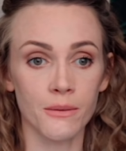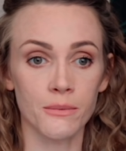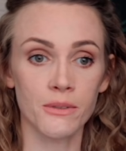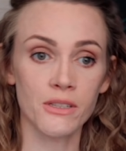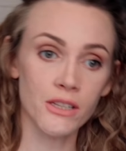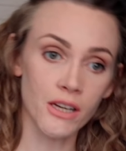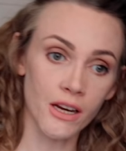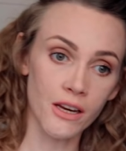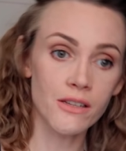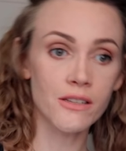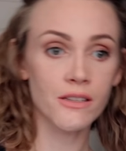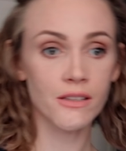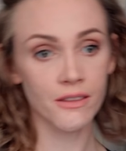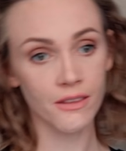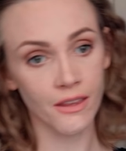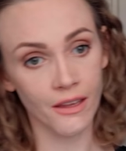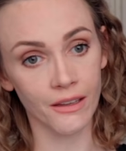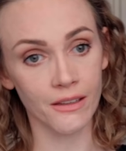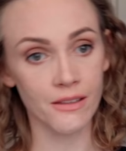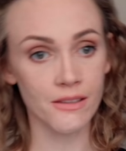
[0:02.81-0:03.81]
We're changing
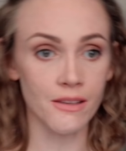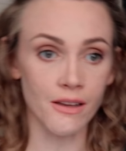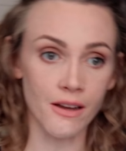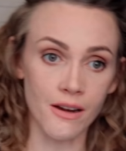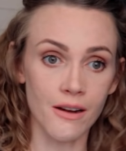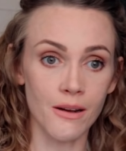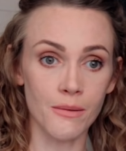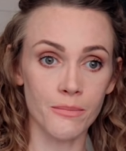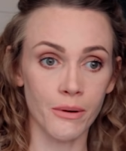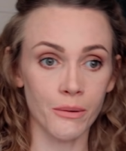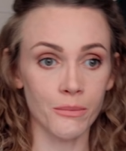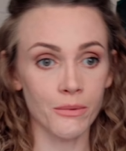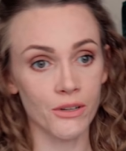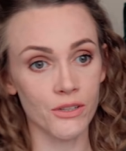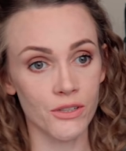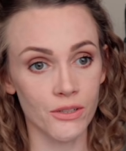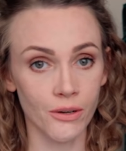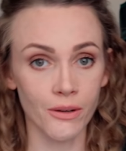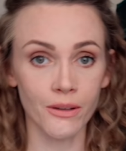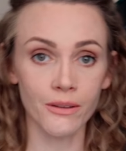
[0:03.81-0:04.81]
things up. I want to
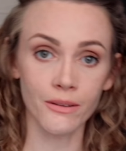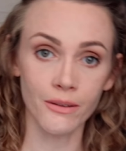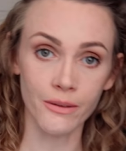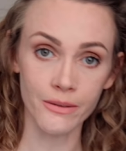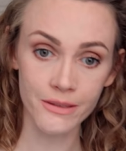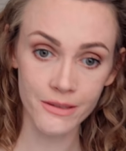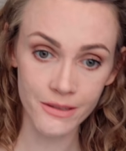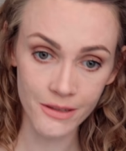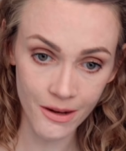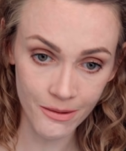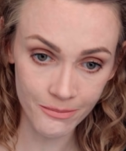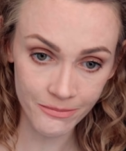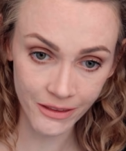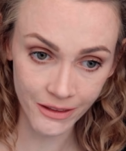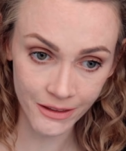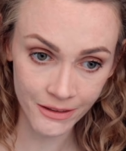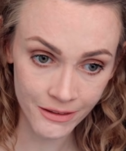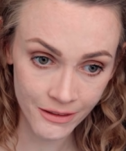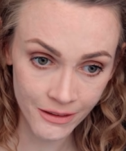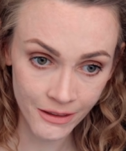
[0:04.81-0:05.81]
show you a little
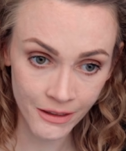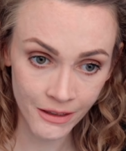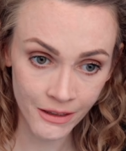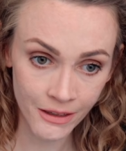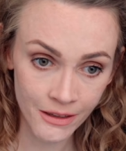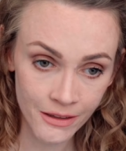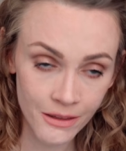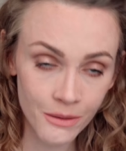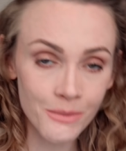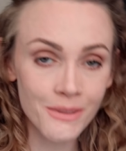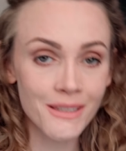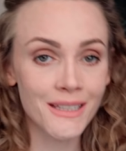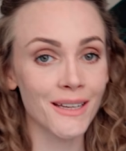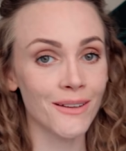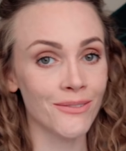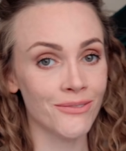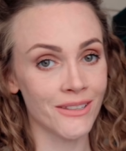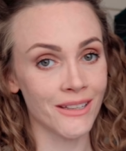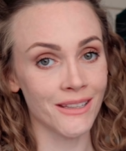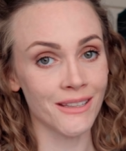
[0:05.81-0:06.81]
something that was
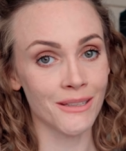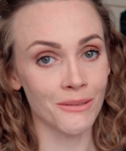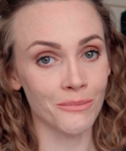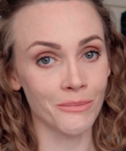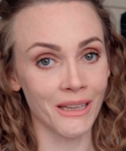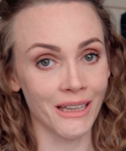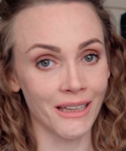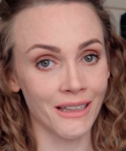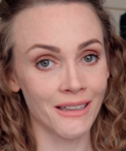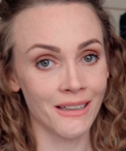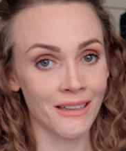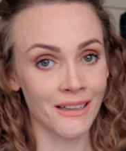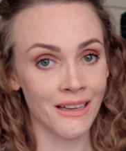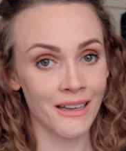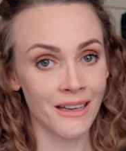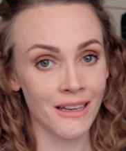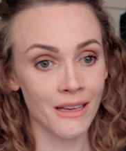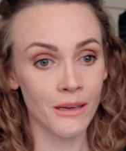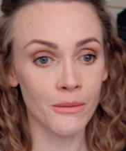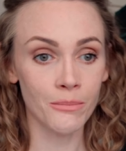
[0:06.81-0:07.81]
gifted to me.
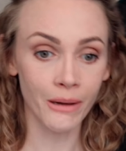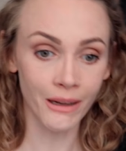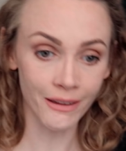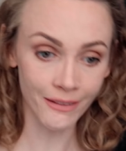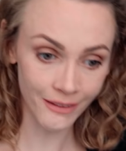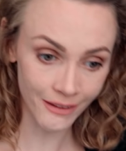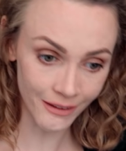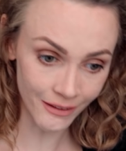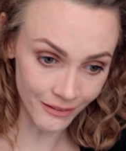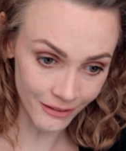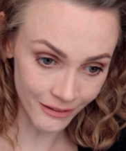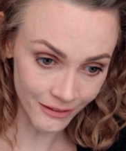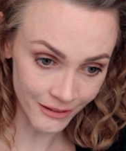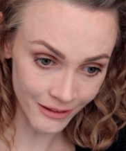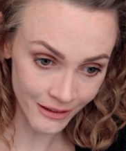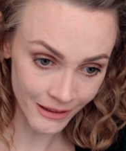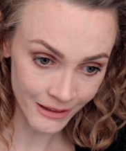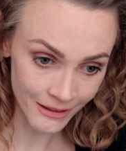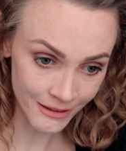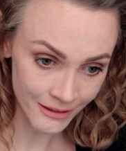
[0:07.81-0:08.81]
And by little,
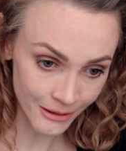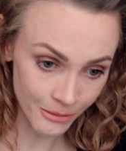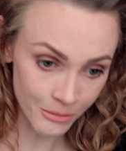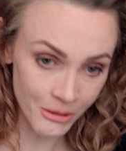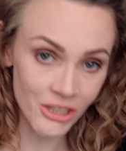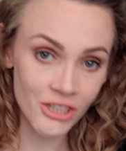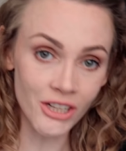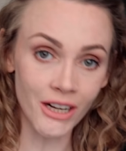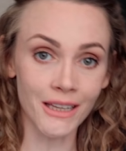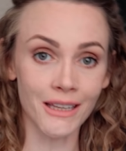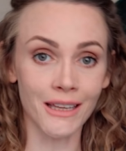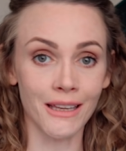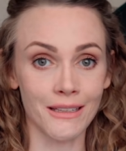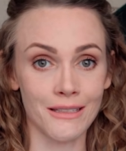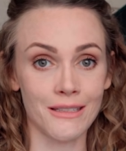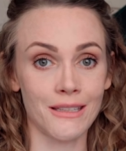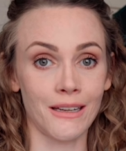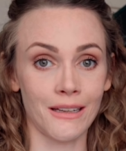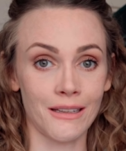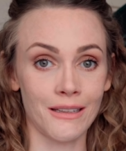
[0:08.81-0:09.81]
I mean
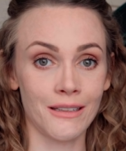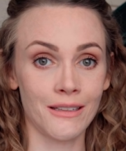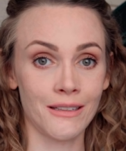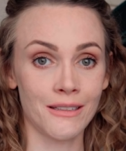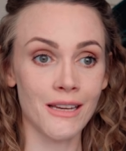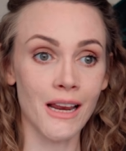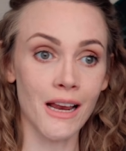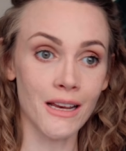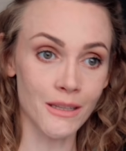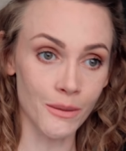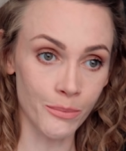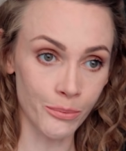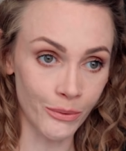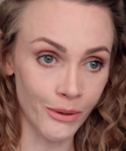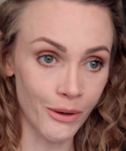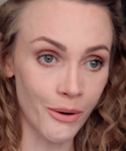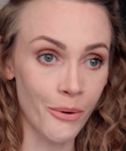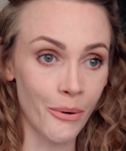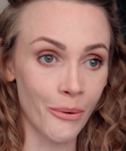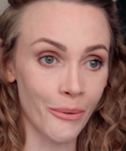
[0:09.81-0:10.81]
gigantic. takes up
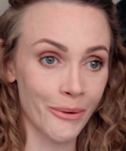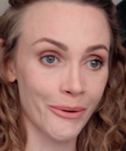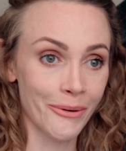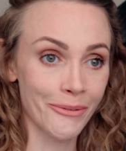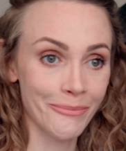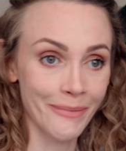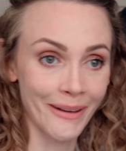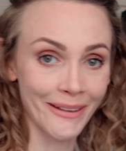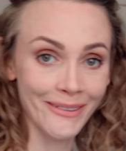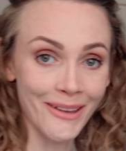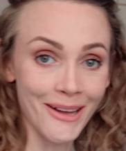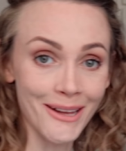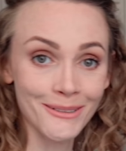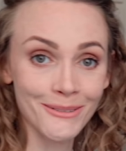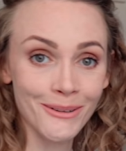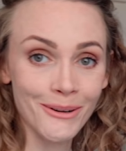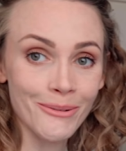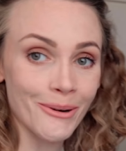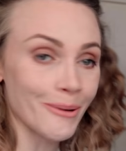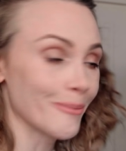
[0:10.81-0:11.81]
one quarter of my
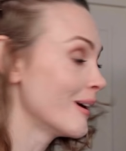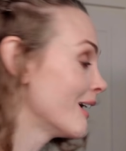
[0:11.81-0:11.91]
laundry room.